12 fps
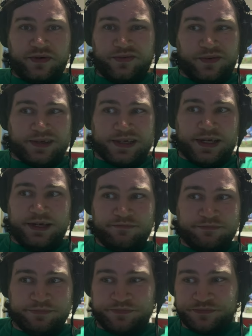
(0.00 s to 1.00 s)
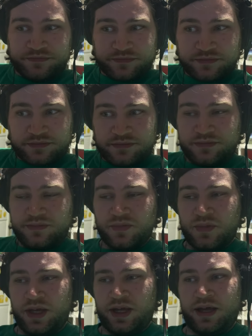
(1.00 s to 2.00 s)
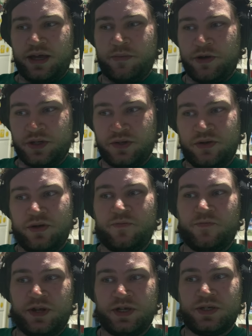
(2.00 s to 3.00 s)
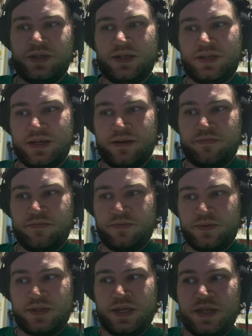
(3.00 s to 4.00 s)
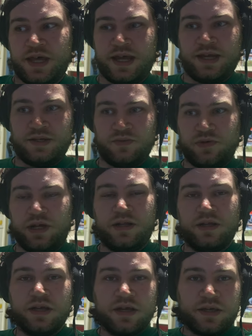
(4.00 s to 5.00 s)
We'll see. Uh, I'm also gonna finish this up, send that as well,